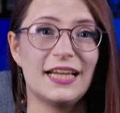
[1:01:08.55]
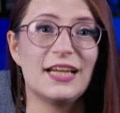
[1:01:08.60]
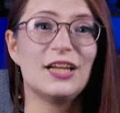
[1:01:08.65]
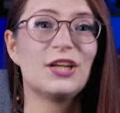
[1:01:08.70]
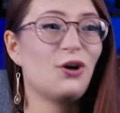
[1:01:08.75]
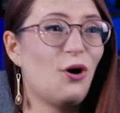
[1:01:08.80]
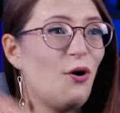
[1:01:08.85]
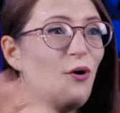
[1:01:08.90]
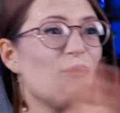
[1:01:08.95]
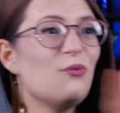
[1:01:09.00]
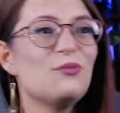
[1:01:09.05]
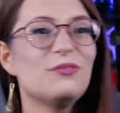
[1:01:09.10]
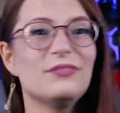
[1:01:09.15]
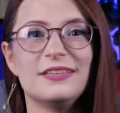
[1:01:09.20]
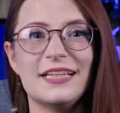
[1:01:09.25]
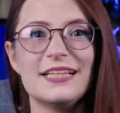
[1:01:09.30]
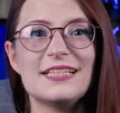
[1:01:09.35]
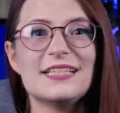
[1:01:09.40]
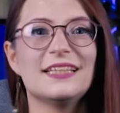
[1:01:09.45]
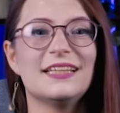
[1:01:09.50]
Go
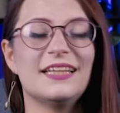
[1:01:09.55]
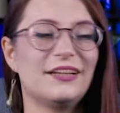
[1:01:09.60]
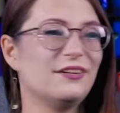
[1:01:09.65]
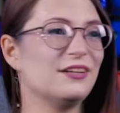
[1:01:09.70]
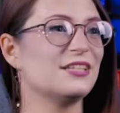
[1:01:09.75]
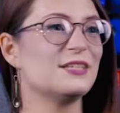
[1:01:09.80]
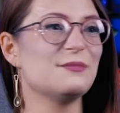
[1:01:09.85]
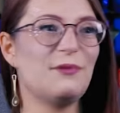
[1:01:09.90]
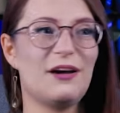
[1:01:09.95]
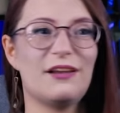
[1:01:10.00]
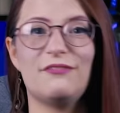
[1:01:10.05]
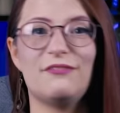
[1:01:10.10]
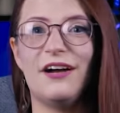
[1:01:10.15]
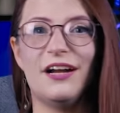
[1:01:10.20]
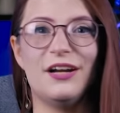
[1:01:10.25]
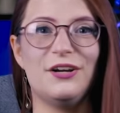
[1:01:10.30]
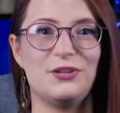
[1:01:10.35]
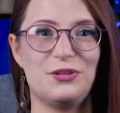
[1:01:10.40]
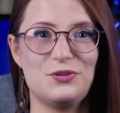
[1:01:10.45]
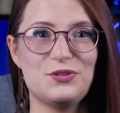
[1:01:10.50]
listen like on Spotify
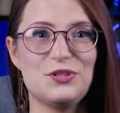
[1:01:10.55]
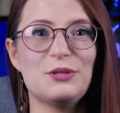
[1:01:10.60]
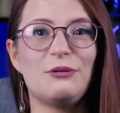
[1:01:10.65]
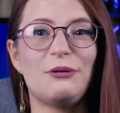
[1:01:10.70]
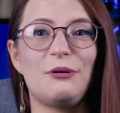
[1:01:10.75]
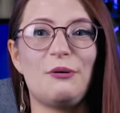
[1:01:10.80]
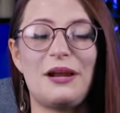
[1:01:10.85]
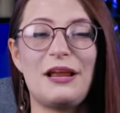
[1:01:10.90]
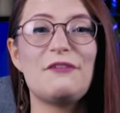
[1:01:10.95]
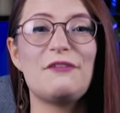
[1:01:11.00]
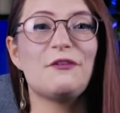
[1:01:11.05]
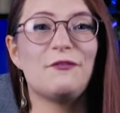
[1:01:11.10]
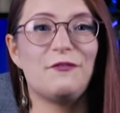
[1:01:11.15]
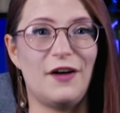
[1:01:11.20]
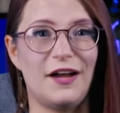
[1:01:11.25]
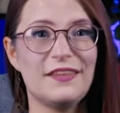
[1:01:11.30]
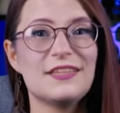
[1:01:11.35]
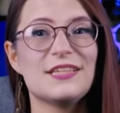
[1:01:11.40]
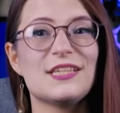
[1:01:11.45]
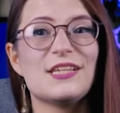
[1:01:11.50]
or YouTube or whatever,
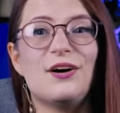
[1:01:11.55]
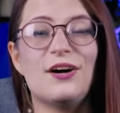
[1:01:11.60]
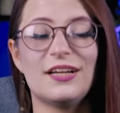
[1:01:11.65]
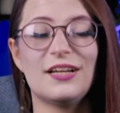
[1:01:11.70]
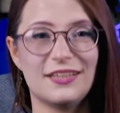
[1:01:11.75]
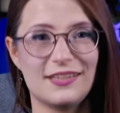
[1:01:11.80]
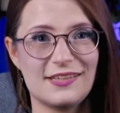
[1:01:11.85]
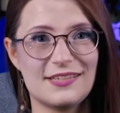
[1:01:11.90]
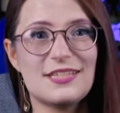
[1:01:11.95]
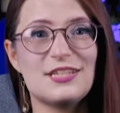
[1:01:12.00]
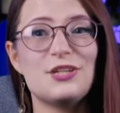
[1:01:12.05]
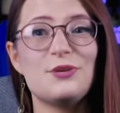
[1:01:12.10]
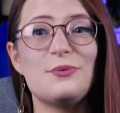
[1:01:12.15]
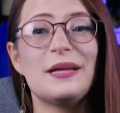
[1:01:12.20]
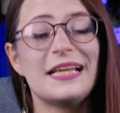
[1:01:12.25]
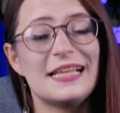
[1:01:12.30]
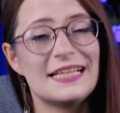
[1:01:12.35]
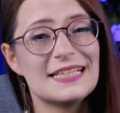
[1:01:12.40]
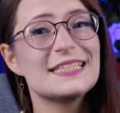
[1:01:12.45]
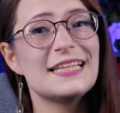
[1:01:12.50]
find the song, listen to
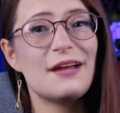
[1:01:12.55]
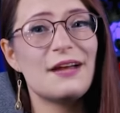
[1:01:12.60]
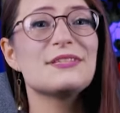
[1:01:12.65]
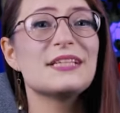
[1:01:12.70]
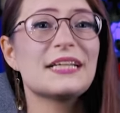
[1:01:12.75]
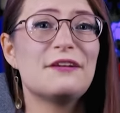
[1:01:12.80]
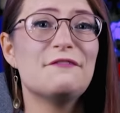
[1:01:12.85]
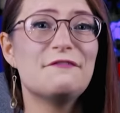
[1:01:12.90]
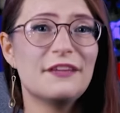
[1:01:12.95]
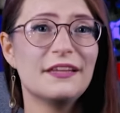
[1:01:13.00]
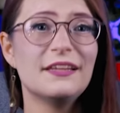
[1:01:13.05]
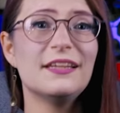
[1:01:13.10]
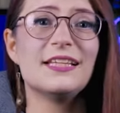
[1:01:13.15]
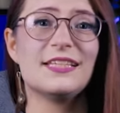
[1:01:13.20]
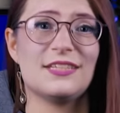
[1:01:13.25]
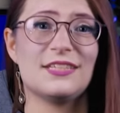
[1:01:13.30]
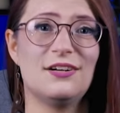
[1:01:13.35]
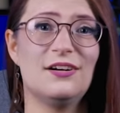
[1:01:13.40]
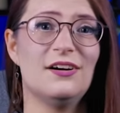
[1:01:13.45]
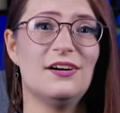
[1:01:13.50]
it. It sounds like a villain
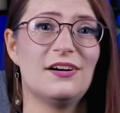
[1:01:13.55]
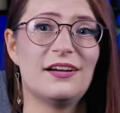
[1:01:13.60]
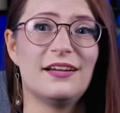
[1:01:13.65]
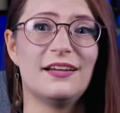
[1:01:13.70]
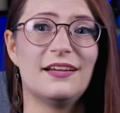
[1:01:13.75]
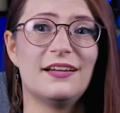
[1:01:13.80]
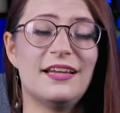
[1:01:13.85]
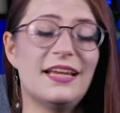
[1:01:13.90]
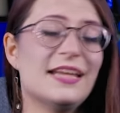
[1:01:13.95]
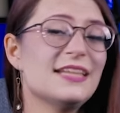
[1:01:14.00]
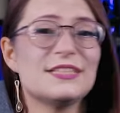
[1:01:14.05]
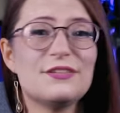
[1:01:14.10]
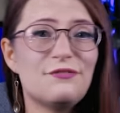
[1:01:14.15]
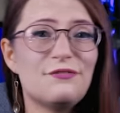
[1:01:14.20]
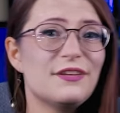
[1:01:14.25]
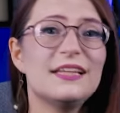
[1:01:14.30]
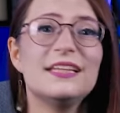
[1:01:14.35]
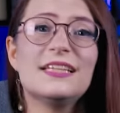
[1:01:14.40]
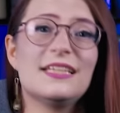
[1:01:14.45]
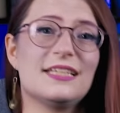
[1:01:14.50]
song. It's a
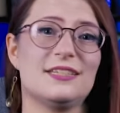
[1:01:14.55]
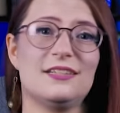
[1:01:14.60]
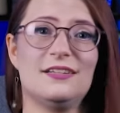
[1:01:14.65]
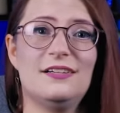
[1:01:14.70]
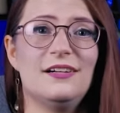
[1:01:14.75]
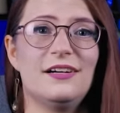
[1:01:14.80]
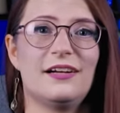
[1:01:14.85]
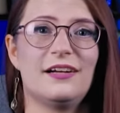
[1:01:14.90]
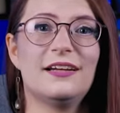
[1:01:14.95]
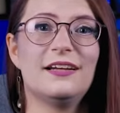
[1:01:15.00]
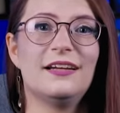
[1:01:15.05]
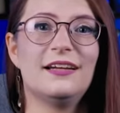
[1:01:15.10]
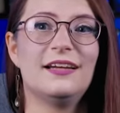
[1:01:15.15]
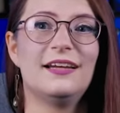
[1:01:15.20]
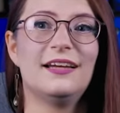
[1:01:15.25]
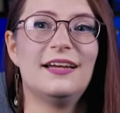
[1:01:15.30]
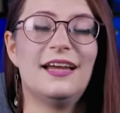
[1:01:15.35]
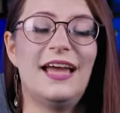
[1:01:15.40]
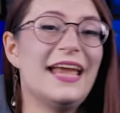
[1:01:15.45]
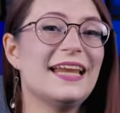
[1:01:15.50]
villain song.
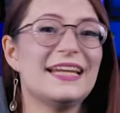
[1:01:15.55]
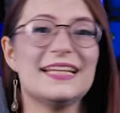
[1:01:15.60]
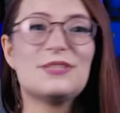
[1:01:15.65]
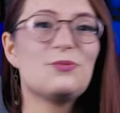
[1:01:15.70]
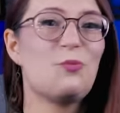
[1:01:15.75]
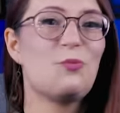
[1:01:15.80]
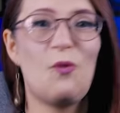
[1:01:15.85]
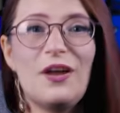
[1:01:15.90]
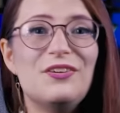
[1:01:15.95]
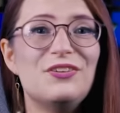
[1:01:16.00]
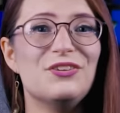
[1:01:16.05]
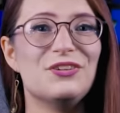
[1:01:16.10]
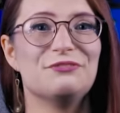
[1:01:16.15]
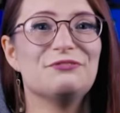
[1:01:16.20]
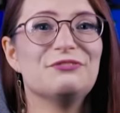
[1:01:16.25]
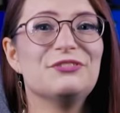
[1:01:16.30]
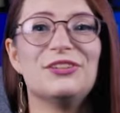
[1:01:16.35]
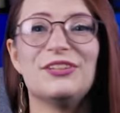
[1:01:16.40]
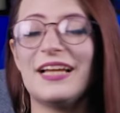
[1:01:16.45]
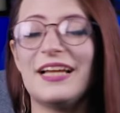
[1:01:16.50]
And it's
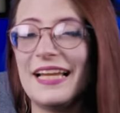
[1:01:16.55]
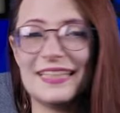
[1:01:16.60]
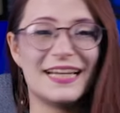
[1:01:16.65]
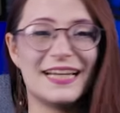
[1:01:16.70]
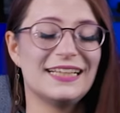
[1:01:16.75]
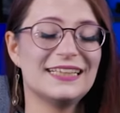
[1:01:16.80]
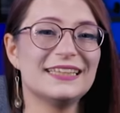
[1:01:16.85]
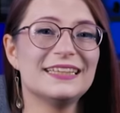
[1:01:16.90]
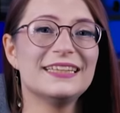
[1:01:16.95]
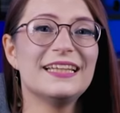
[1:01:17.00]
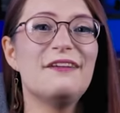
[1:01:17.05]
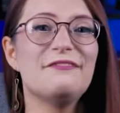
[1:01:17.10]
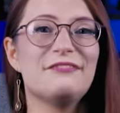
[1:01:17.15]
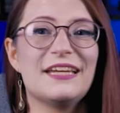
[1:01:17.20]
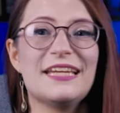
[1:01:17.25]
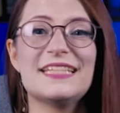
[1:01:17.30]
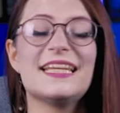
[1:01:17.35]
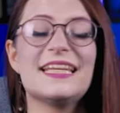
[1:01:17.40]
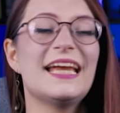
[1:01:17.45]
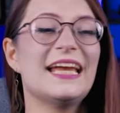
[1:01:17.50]
wonderful, and I love
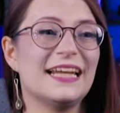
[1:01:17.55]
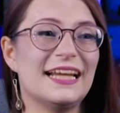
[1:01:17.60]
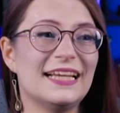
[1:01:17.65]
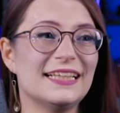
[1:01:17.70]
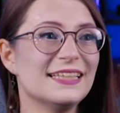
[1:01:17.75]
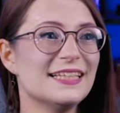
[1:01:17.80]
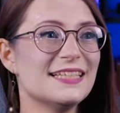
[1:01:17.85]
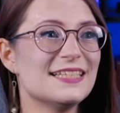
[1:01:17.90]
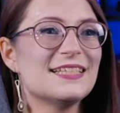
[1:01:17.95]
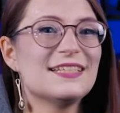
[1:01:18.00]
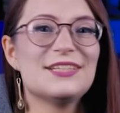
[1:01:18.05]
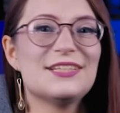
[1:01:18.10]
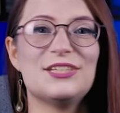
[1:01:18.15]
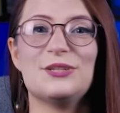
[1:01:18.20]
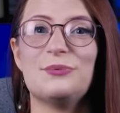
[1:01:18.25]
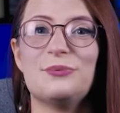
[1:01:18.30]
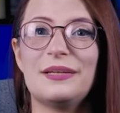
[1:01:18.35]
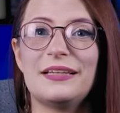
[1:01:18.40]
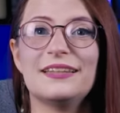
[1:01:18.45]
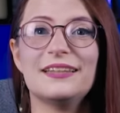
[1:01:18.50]
it, and I listened
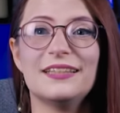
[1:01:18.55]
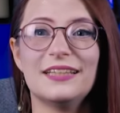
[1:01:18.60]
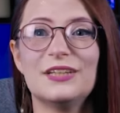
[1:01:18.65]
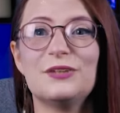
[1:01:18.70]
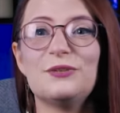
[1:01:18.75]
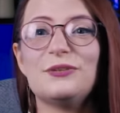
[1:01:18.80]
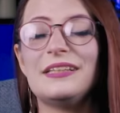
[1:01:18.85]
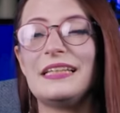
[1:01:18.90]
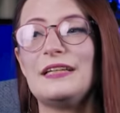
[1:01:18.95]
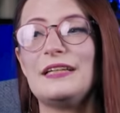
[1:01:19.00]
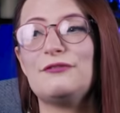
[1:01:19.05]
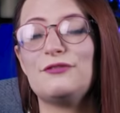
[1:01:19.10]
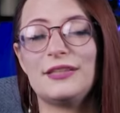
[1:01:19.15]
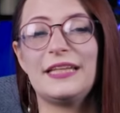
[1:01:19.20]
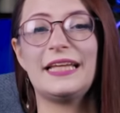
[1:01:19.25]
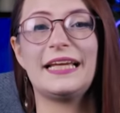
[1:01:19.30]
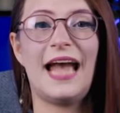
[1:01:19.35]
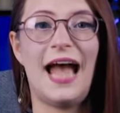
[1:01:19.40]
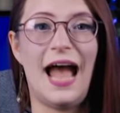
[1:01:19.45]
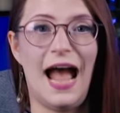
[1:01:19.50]
to it literally for
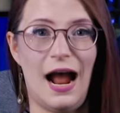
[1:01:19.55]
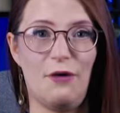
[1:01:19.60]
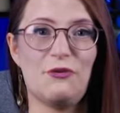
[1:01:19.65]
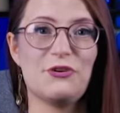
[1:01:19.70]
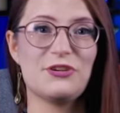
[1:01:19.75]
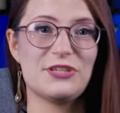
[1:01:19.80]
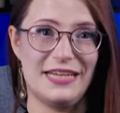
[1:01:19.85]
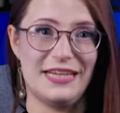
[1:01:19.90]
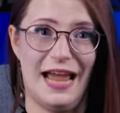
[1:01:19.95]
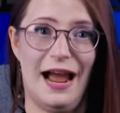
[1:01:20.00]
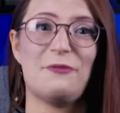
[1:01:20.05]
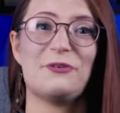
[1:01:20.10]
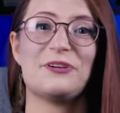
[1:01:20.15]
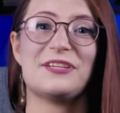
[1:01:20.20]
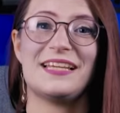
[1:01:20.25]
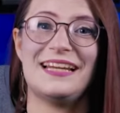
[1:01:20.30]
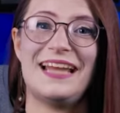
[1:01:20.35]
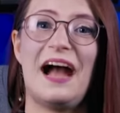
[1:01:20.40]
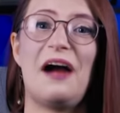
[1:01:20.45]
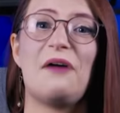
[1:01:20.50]
like hours and hours
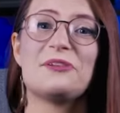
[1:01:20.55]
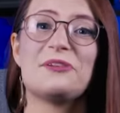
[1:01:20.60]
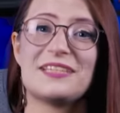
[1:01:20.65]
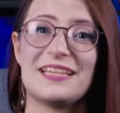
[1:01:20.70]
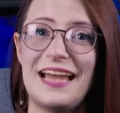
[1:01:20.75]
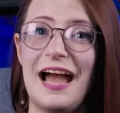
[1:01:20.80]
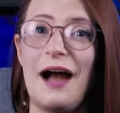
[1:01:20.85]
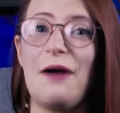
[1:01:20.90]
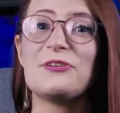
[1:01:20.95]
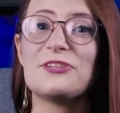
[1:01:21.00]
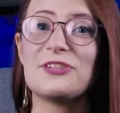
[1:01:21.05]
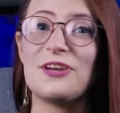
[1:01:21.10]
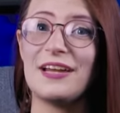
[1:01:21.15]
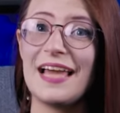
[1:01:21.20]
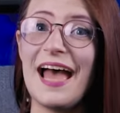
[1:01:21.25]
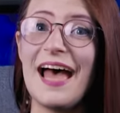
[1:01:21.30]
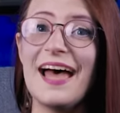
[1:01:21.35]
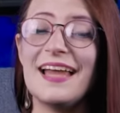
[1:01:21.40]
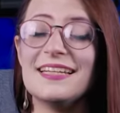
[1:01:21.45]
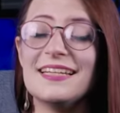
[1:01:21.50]
and hours and hours on
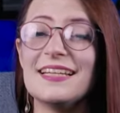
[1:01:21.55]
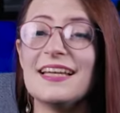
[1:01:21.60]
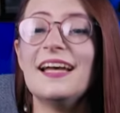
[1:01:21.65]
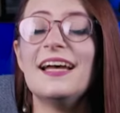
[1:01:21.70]
end.